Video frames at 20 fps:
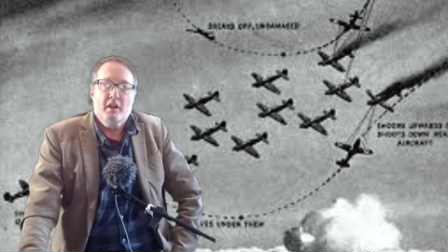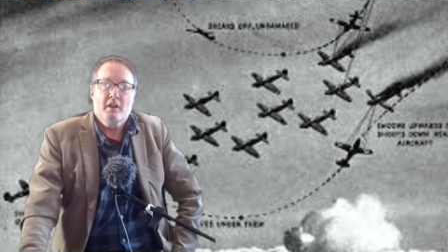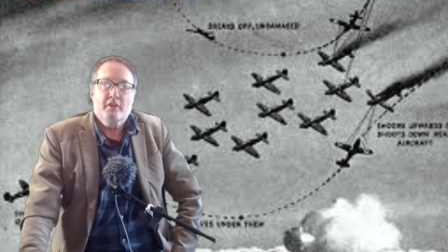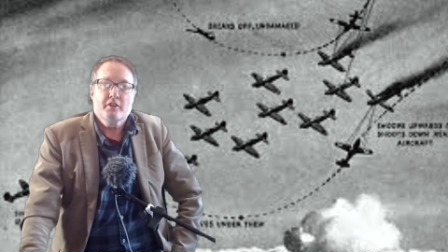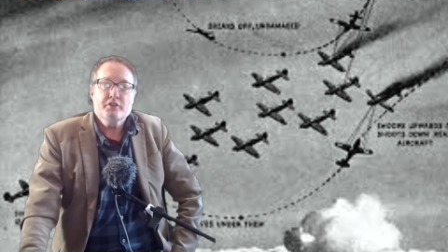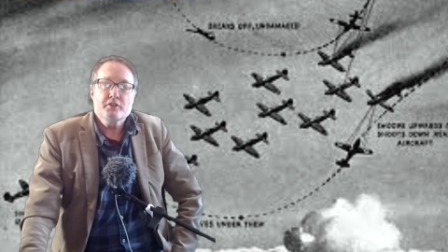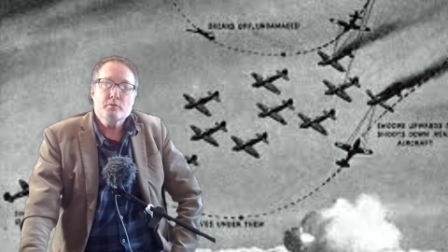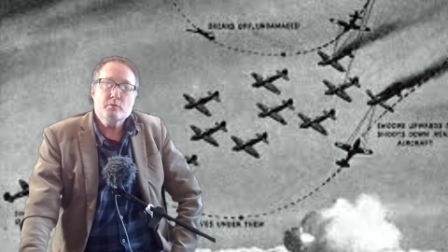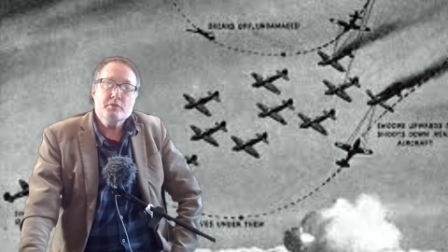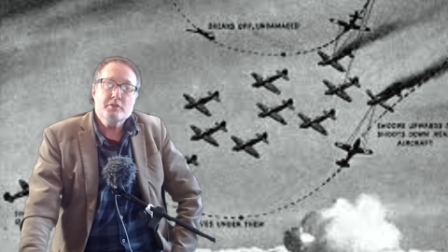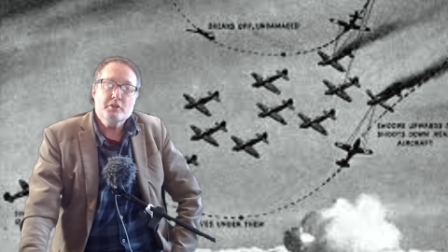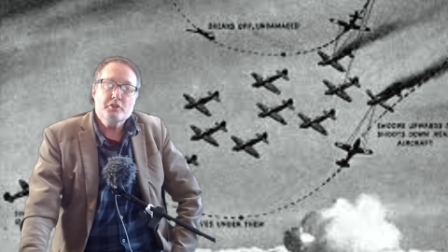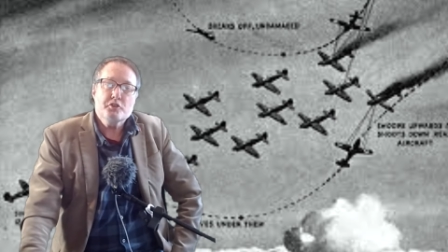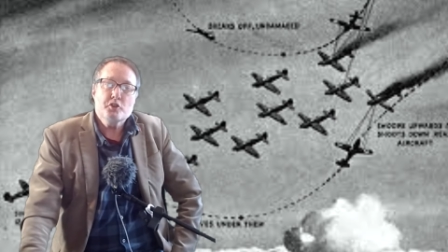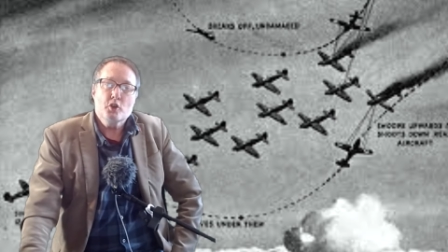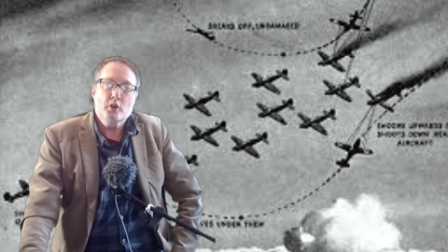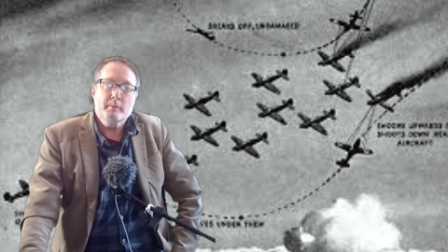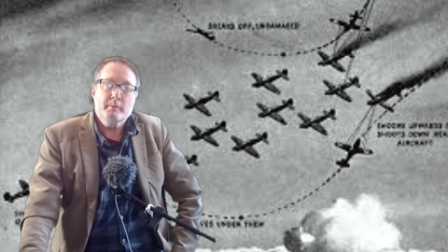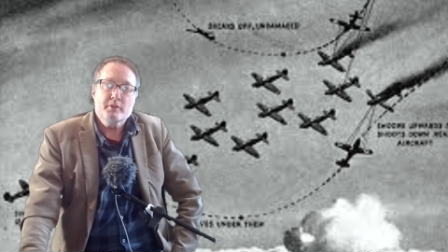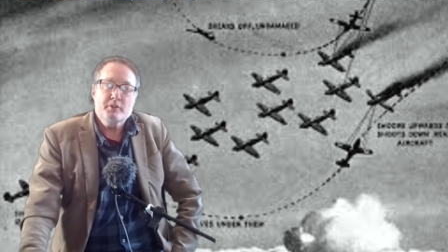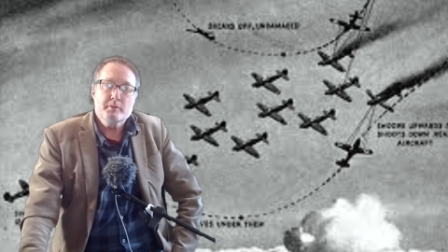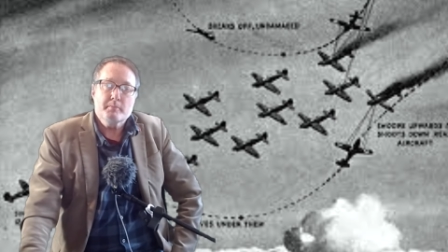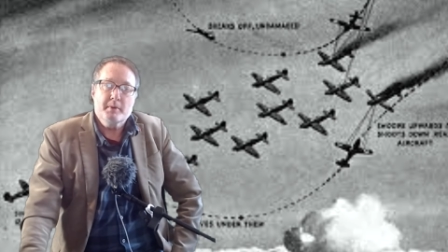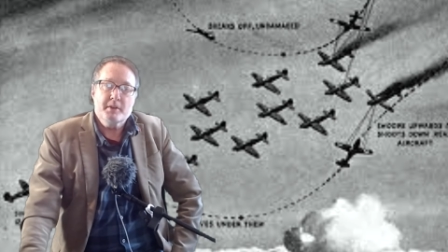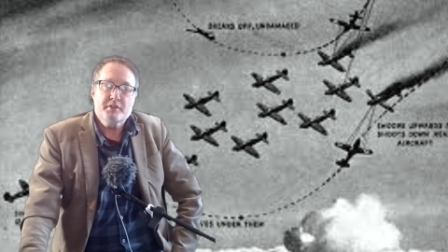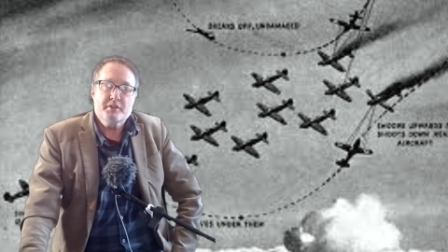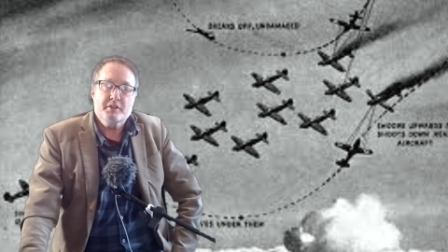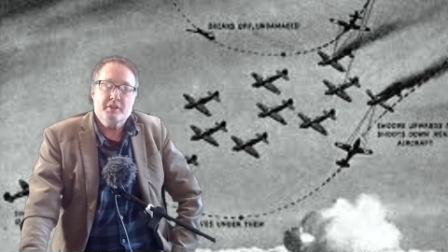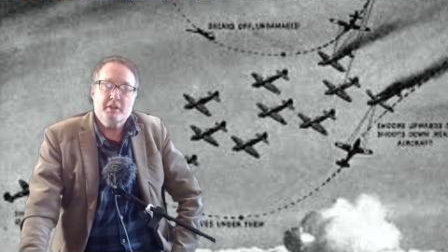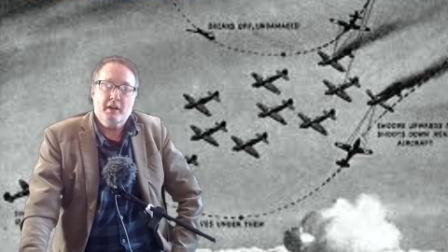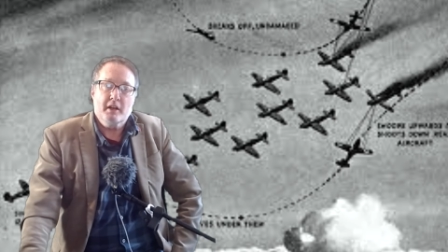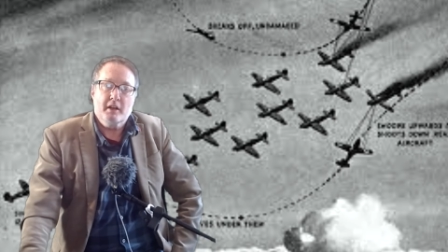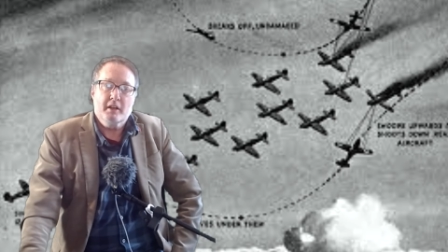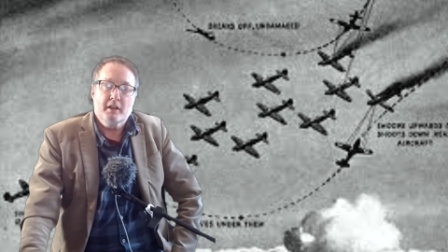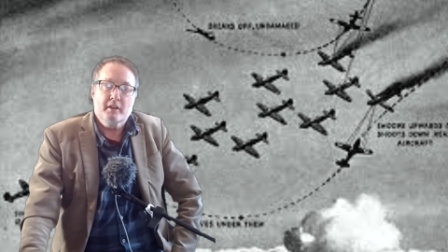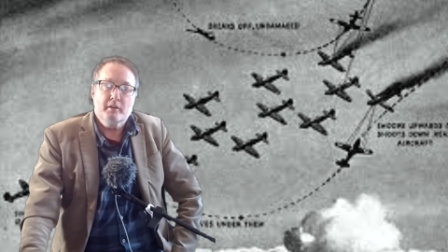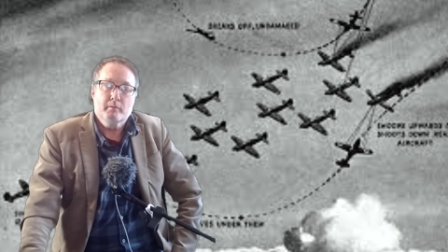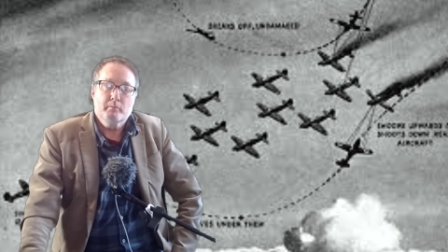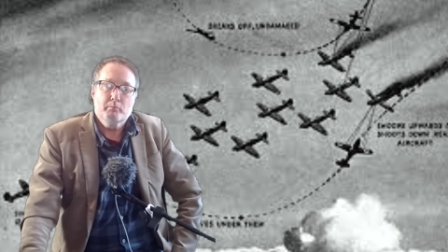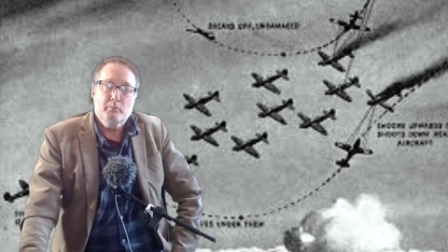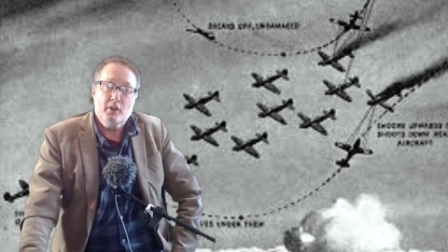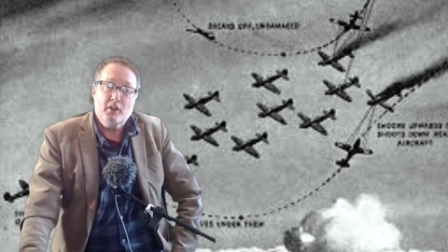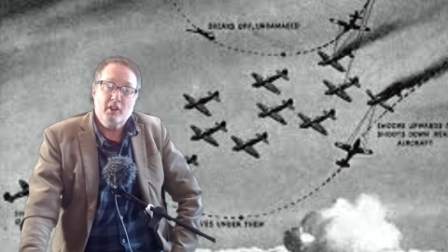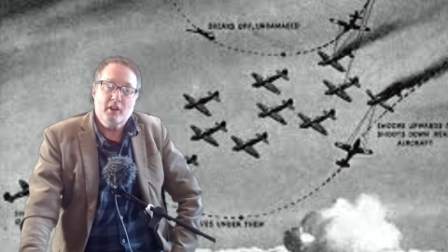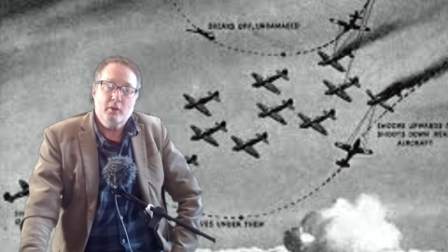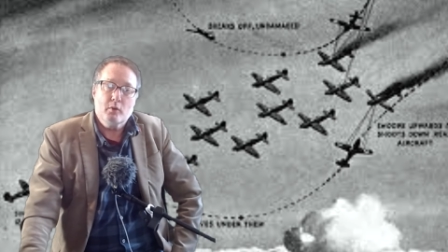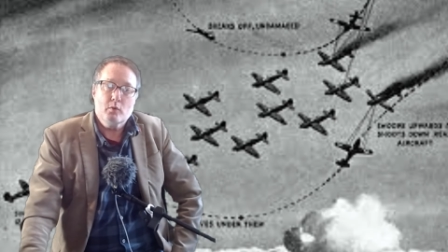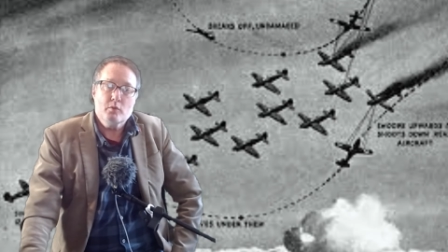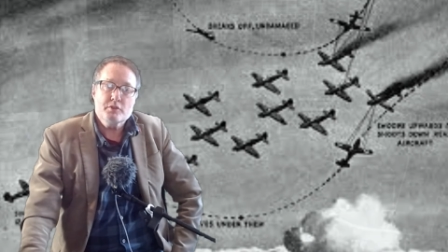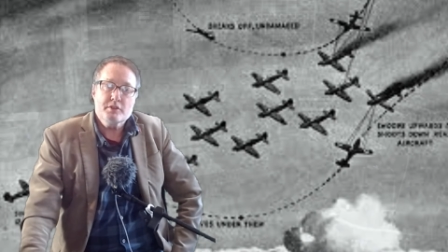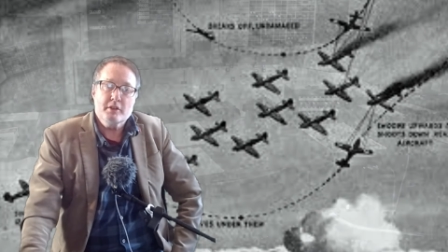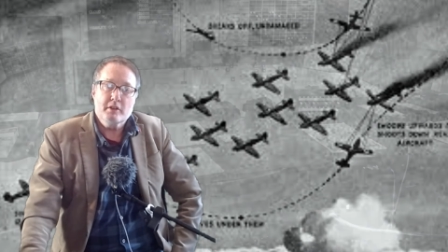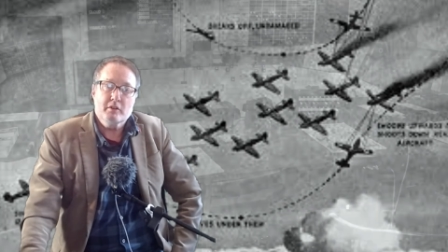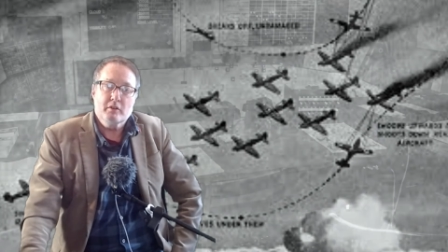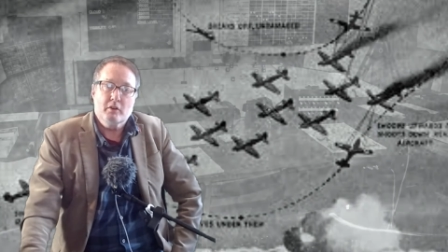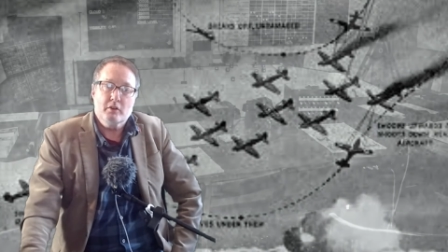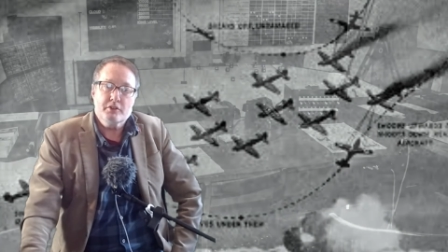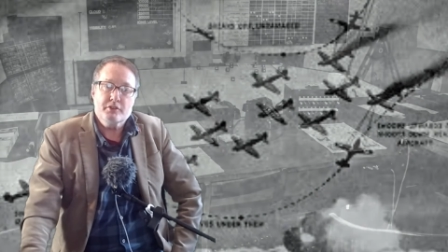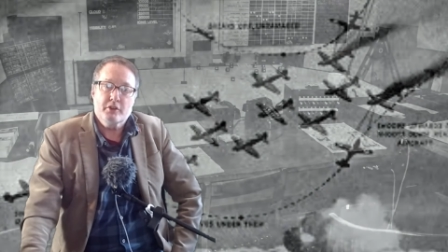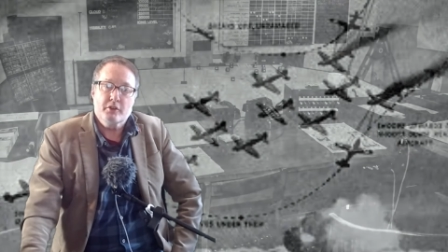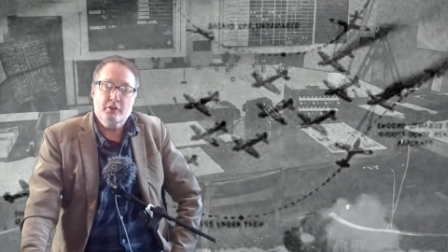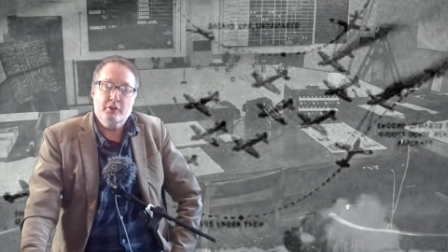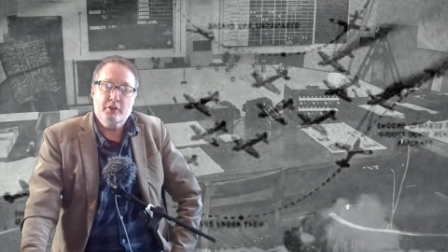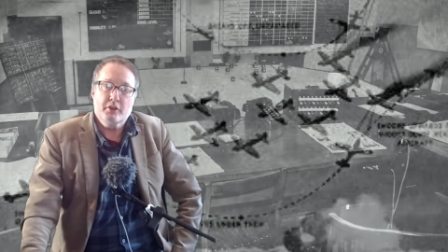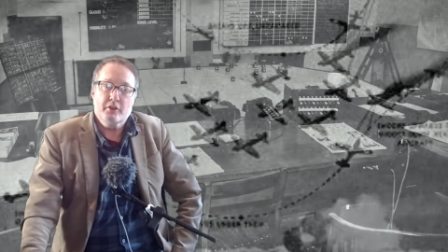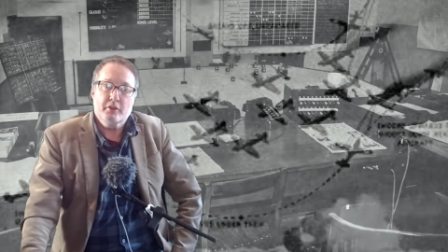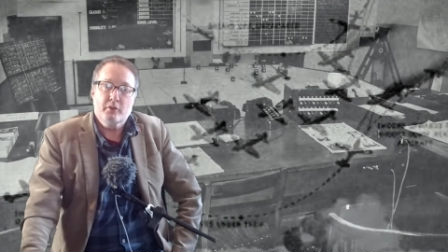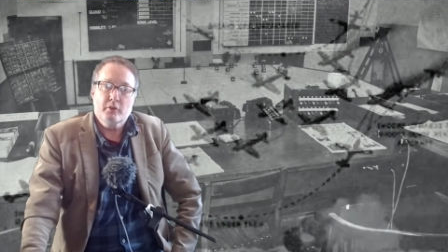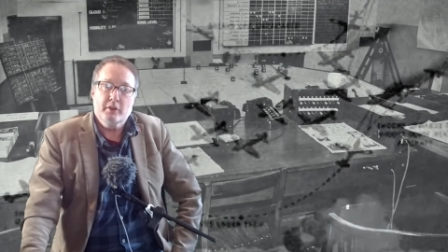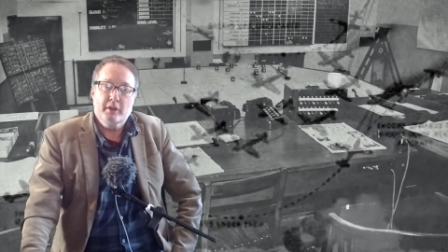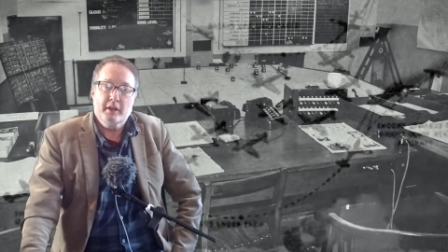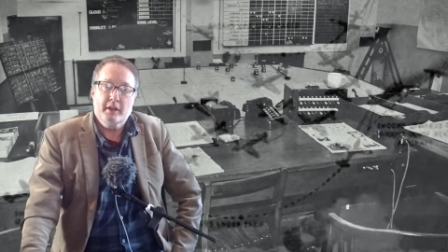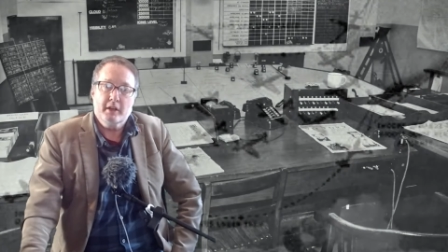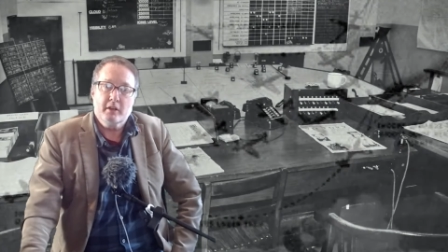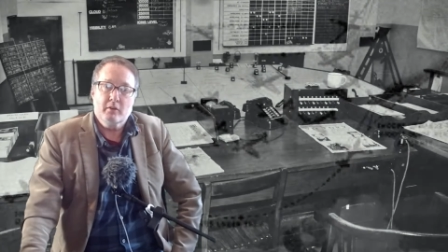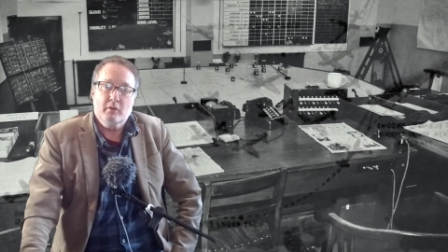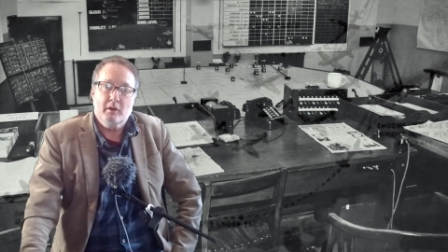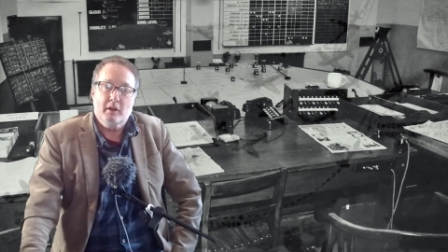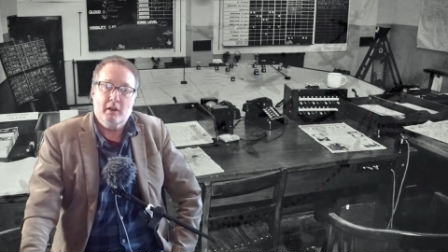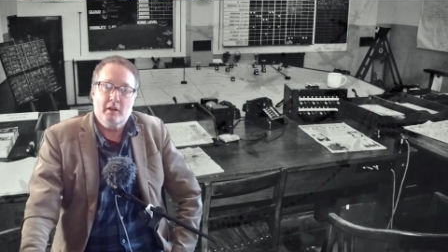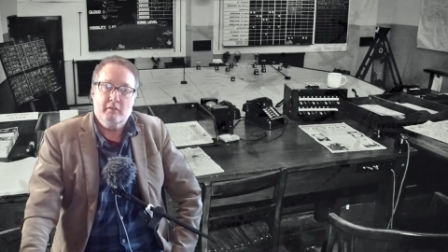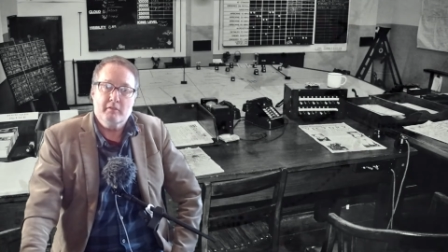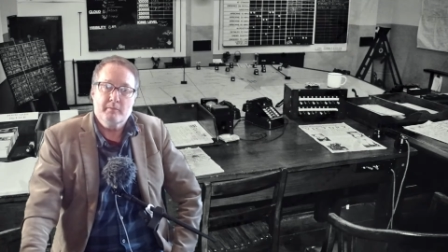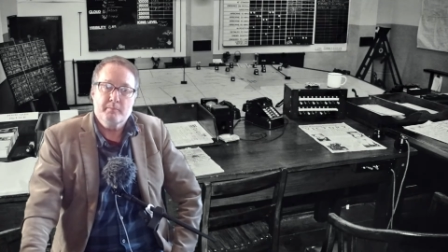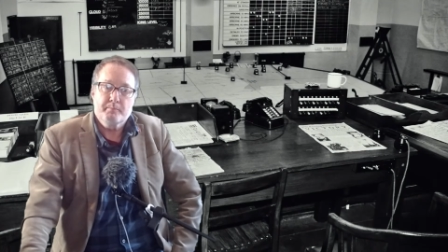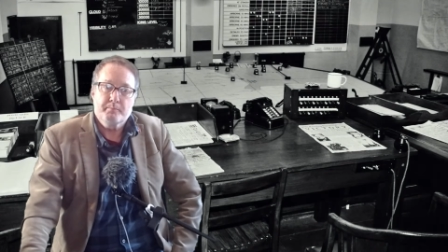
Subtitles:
This was the Germans' best day, but they also lost 33 aircraft.